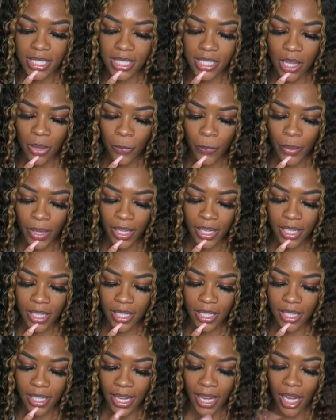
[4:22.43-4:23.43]
Someone,
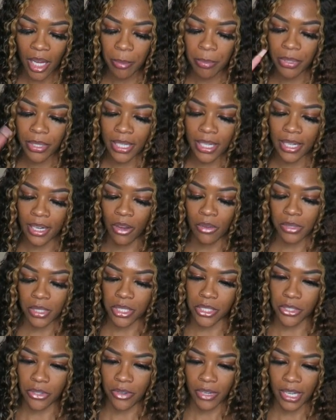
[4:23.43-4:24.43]
I'll put it on
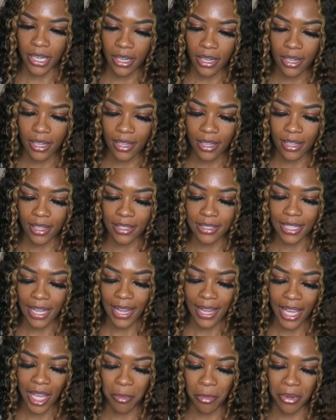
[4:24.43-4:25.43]
the screen because
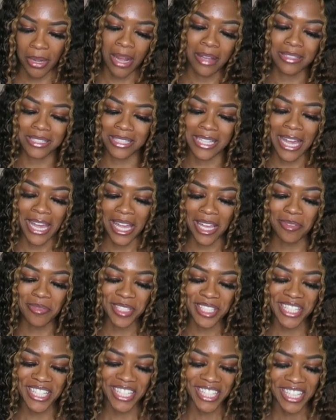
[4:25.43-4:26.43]
I can't pronounce
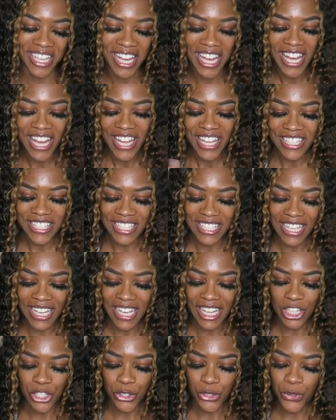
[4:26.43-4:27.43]
names,
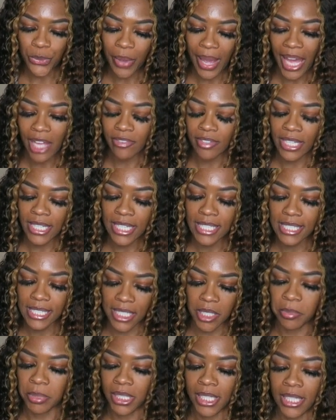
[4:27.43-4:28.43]
said, do you have any
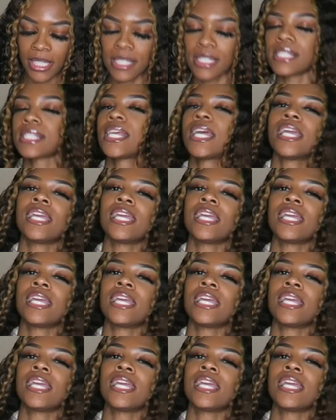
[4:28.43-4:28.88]
siblings?